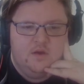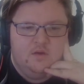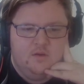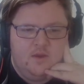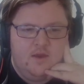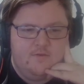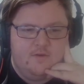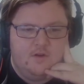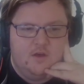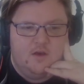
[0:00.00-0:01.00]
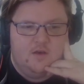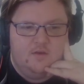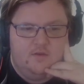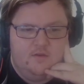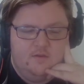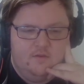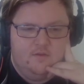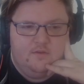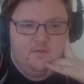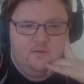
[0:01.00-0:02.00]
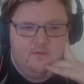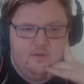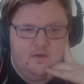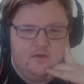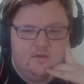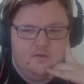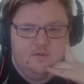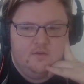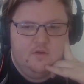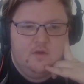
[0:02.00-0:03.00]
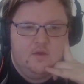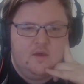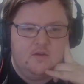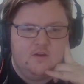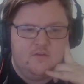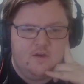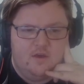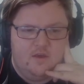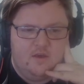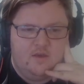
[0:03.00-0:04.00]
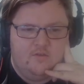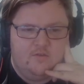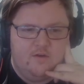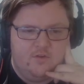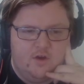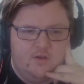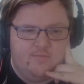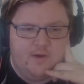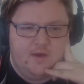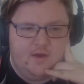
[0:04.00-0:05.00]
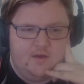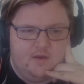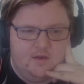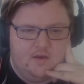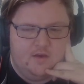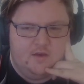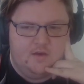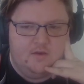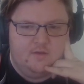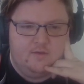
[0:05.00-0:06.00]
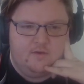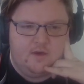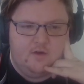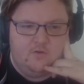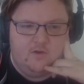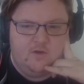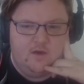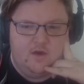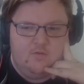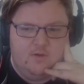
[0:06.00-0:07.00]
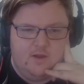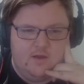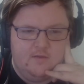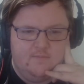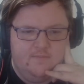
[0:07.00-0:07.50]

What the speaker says: one win was the last one over Steven Nguyen. Yeah. Yeah, he's never lost by KO TKO, but like